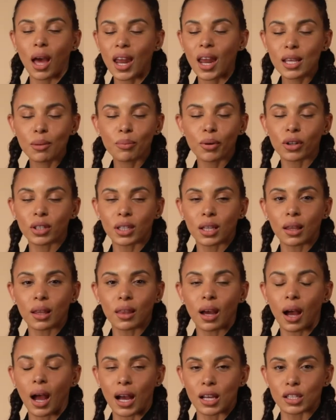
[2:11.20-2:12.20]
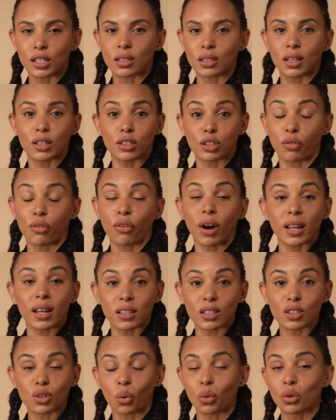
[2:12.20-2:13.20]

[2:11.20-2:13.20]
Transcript: anybody that is friends